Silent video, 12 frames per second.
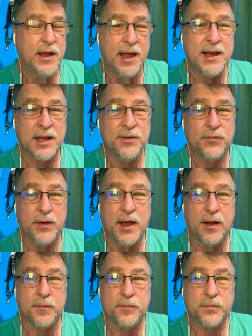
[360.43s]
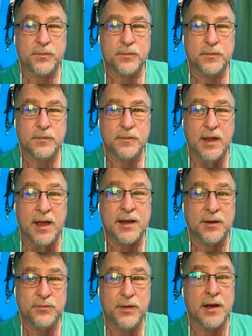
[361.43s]
it can fail. It
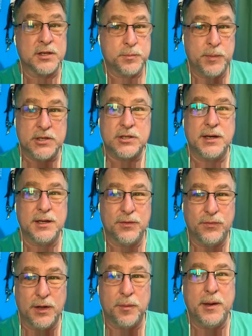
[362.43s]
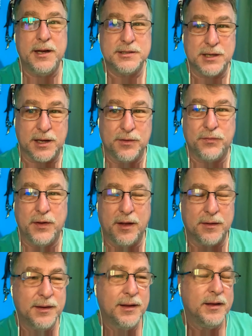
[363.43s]
can fail, especially in the Philippines, it can
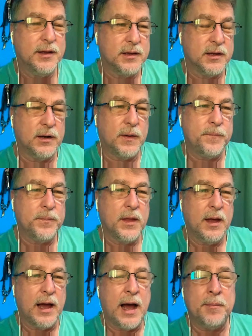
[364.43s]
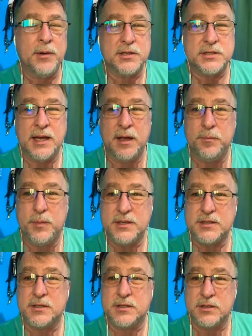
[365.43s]
fail. I'm not saying
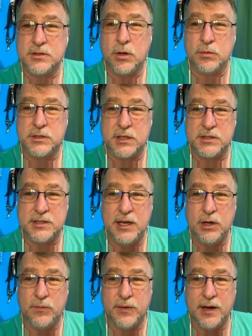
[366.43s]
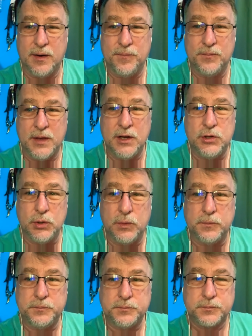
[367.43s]
businesses don't succeed over here. They do.